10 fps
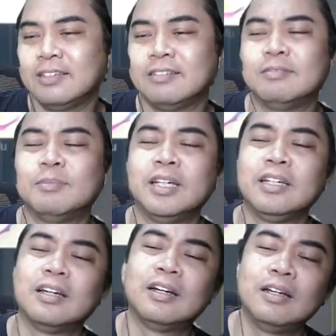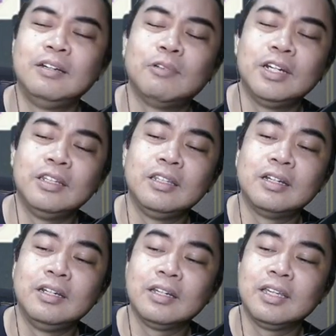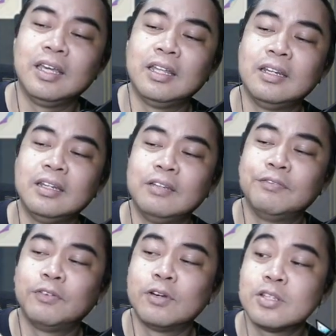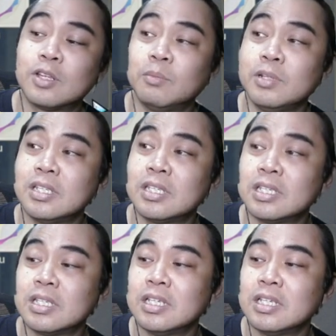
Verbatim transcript: Oh my god. One and done again. Four summons.